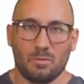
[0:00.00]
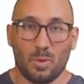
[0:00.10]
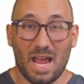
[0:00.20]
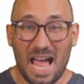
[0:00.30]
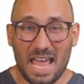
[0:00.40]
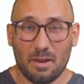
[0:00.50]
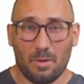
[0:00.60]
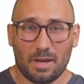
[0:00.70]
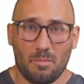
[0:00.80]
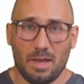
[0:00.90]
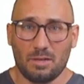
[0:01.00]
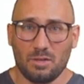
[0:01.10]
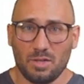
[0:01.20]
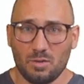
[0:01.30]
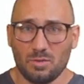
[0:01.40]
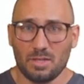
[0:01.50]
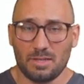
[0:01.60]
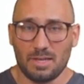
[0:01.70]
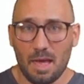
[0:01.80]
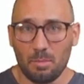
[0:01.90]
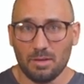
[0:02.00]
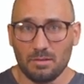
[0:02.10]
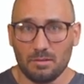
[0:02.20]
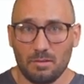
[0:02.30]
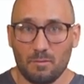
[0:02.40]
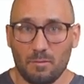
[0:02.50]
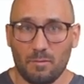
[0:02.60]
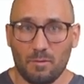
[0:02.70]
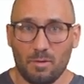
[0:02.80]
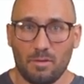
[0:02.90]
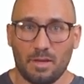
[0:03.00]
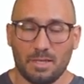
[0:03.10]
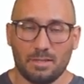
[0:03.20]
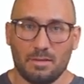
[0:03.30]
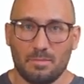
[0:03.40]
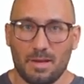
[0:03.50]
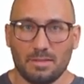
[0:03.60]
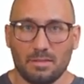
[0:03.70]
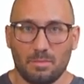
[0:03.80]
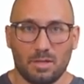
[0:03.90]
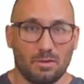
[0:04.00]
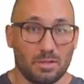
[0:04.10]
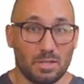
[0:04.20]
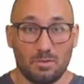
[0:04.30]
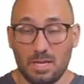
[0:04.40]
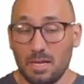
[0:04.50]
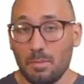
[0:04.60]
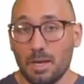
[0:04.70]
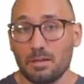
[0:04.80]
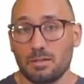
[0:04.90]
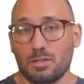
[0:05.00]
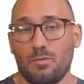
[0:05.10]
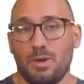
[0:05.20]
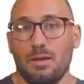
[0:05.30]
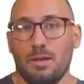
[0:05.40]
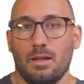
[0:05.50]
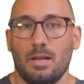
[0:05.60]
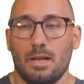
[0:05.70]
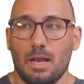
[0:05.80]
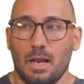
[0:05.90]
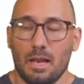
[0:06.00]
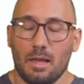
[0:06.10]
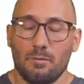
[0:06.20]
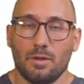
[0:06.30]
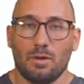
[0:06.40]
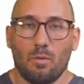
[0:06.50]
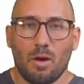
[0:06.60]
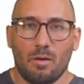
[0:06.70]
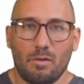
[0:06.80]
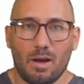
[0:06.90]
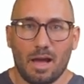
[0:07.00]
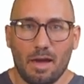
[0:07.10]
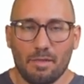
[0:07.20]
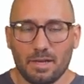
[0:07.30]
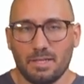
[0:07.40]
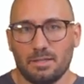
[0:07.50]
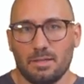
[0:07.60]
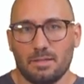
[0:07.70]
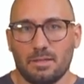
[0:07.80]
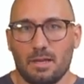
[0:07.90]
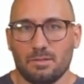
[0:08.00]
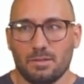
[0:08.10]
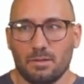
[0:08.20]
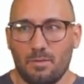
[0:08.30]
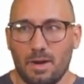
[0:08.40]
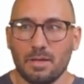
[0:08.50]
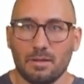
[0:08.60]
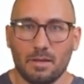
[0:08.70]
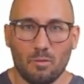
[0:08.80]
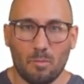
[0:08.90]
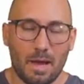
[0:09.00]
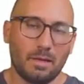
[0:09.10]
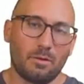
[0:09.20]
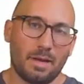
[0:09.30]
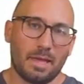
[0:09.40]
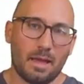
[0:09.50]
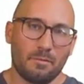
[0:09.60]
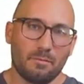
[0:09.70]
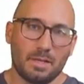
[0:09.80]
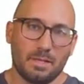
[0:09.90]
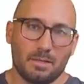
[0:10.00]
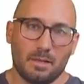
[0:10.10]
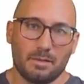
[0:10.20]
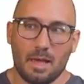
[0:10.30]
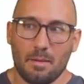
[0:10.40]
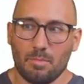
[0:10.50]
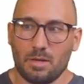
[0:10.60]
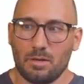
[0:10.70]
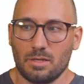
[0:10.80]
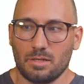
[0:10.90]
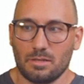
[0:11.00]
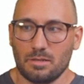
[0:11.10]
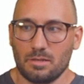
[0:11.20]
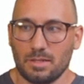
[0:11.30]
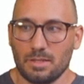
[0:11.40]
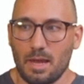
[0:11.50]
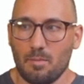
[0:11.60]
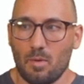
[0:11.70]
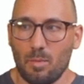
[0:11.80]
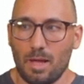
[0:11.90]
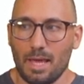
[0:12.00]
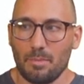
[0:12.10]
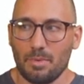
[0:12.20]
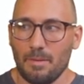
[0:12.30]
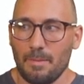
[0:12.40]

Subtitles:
We highly recommend to use a tablet for the eSense Muscle because you need a bigger screen. If you know our other eSense sensors already, then you might already have the eSense app because it's the same mobile app.